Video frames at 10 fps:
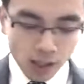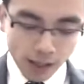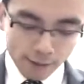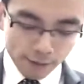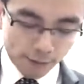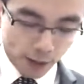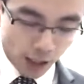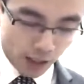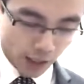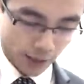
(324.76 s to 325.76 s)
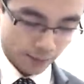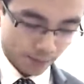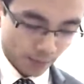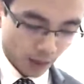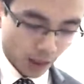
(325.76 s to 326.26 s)
And thirdly,
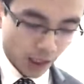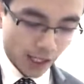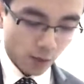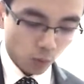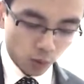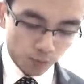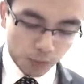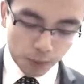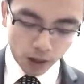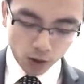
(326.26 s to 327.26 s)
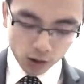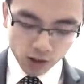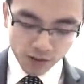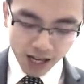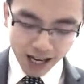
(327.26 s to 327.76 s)
it would be because
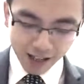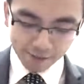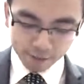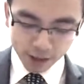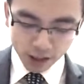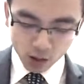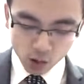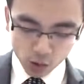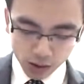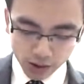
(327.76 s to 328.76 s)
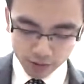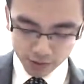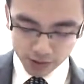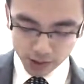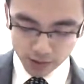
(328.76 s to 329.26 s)
of the unrecorded
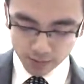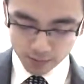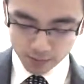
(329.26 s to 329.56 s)
differences.